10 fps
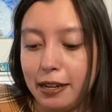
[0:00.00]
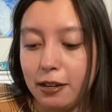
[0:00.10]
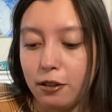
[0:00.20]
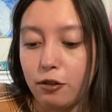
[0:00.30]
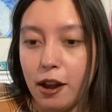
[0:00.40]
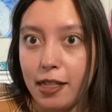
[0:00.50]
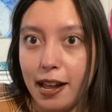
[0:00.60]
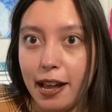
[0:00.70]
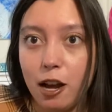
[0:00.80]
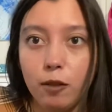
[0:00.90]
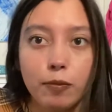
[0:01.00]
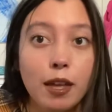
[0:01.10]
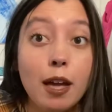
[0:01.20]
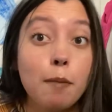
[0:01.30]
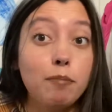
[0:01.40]
to try that out.
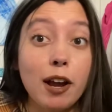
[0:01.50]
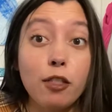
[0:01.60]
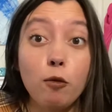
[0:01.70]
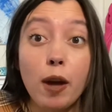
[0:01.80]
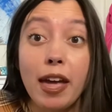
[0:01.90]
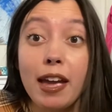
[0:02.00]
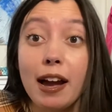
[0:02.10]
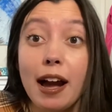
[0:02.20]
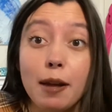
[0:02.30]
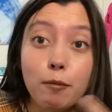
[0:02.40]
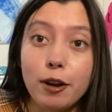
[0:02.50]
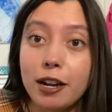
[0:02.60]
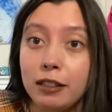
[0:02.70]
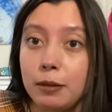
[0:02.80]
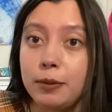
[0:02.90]
By the way, I'm
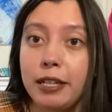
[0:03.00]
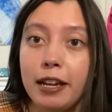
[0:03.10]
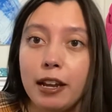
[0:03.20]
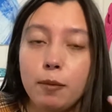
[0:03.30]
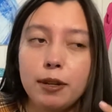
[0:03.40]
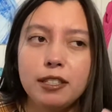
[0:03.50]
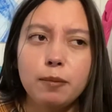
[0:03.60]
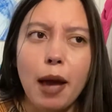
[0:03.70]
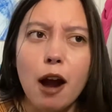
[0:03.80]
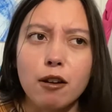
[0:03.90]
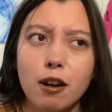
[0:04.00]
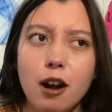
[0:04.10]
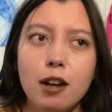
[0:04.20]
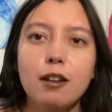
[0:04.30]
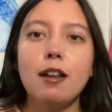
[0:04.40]
wearing lipstick and I put some powder
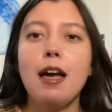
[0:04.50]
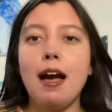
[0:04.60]
on.